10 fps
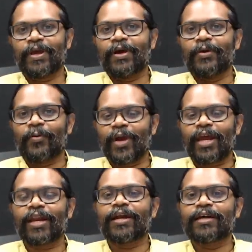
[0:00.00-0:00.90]

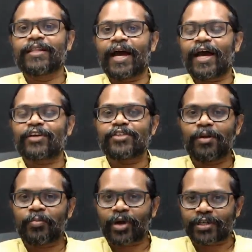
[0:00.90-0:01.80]
where the actual
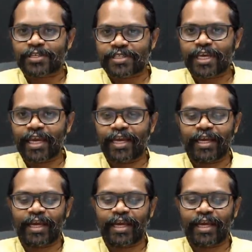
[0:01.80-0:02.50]
processing